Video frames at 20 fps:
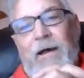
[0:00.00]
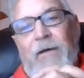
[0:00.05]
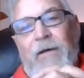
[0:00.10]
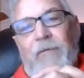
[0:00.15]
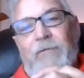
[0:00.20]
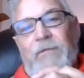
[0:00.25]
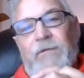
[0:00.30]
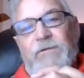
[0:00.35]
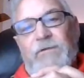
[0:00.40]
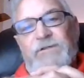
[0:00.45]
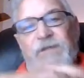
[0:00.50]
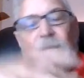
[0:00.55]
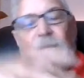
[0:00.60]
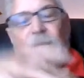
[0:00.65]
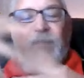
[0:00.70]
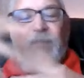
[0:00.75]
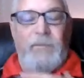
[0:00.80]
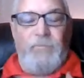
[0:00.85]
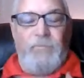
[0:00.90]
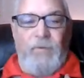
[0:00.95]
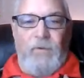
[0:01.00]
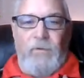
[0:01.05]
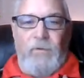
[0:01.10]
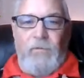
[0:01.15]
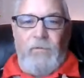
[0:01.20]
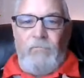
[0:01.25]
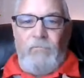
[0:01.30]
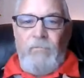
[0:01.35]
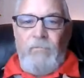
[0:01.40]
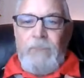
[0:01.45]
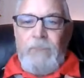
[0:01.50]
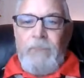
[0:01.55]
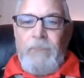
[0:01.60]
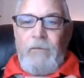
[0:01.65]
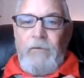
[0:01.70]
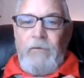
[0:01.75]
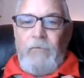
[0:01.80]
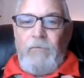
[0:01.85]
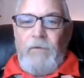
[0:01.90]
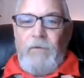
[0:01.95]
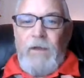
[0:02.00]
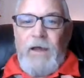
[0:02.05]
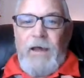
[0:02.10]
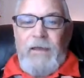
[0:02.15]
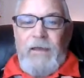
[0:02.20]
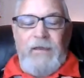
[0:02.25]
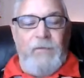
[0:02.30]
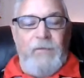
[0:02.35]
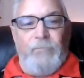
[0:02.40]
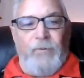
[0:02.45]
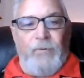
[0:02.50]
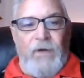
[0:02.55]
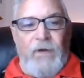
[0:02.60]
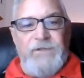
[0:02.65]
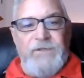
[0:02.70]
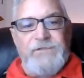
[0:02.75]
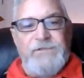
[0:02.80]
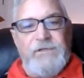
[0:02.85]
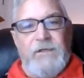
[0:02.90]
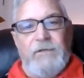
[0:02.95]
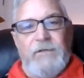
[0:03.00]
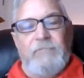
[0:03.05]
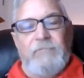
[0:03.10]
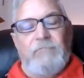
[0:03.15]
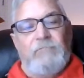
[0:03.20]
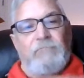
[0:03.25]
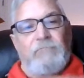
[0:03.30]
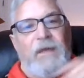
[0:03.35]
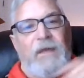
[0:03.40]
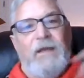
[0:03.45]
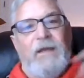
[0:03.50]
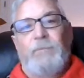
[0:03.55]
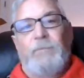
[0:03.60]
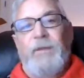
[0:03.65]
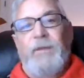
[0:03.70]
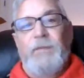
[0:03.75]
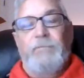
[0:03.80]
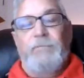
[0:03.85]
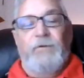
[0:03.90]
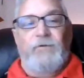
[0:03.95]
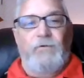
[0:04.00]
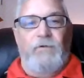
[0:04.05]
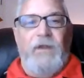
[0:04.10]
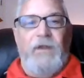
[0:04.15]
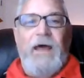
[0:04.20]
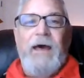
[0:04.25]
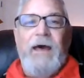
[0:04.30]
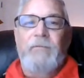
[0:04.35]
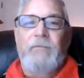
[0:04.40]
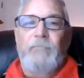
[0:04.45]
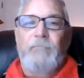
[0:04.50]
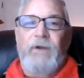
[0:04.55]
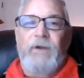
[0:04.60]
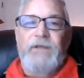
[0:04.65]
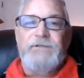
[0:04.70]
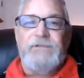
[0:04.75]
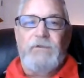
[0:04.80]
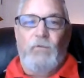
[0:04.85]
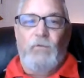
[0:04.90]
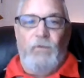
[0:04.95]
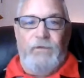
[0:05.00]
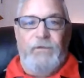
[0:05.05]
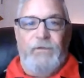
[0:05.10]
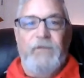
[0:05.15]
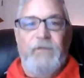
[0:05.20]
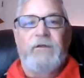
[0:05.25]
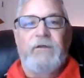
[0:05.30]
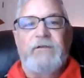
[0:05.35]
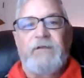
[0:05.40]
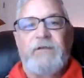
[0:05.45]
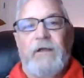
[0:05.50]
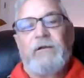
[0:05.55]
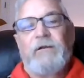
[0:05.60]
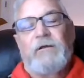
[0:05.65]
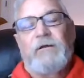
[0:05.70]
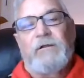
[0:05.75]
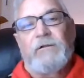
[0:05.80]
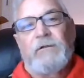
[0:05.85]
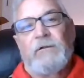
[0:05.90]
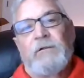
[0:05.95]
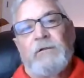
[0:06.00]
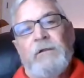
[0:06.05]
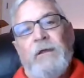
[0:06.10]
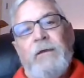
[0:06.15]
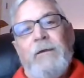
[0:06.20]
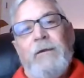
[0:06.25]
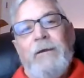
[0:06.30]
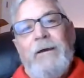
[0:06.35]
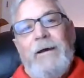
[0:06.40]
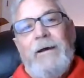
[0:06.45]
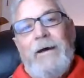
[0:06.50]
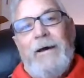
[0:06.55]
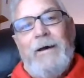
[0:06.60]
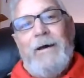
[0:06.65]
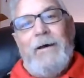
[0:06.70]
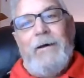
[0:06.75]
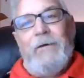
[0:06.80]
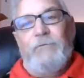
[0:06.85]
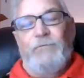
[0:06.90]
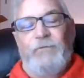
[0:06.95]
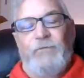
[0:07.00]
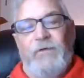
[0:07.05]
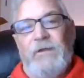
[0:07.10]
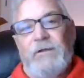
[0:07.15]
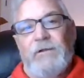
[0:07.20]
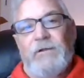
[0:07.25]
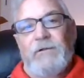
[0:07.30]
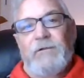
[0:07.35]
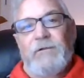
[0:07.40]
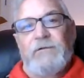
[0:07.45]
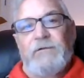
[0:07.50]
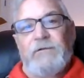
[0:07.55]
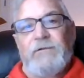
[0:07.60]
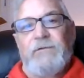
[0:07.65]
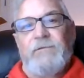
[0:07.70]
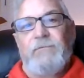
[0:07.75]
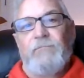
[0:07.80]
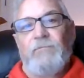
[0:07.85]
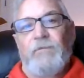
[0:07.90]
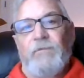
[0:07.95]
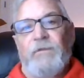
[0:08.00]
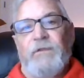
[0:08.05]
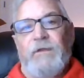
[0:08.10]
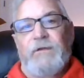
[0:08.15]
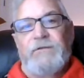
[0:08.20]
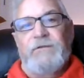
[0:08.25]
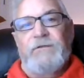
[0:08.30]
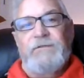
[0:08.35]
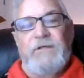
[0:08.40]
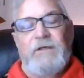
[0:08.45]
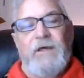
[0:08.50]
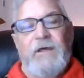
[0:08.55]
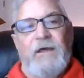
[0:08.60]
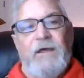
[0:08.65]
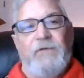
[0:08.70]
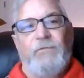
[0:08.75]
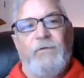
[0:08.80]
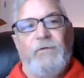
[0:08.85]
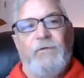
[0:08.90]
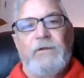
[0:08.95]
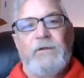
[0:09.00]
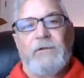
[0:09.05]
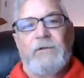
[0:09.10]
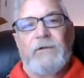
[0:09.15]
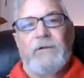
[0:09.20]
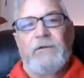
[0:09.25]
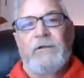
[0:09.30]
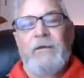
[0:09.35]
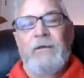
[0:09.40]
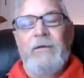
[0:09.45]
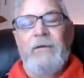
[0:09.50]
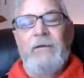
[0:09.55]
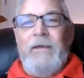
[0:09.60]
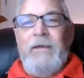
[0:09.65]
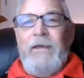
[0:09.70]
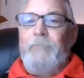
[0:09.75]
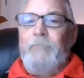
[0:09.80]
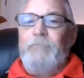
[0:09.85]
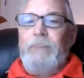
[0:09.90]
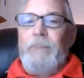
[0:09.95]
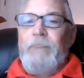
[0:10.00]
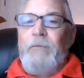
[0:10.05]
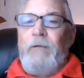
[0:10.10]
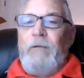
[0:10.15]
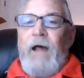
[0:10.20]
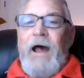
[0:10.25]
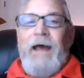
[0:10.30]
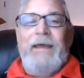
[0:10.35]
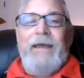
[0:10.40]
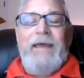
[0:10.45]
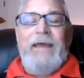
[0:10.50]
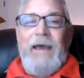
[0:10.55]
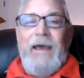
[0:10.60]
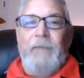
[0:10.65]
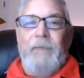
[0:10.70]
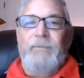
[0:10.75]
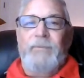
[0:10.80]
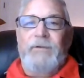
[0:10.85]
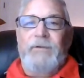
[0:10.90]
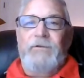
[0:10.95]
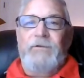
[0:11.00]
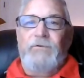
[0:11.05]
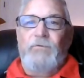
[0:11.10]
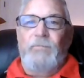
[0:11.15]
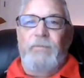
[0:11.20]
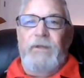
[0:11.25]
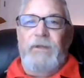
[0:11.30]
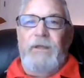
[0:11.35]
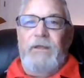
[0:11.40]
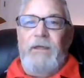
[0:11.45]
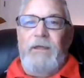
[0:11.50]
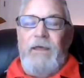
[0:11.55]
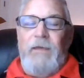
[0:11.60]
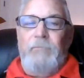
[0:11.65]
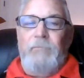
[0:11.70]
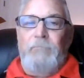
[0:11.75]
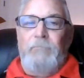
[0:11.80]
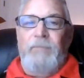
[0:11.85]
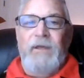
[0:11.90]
embrace it. Many people do not embrace it. Within the technical field, the TA field, I happen to be a big believer in it.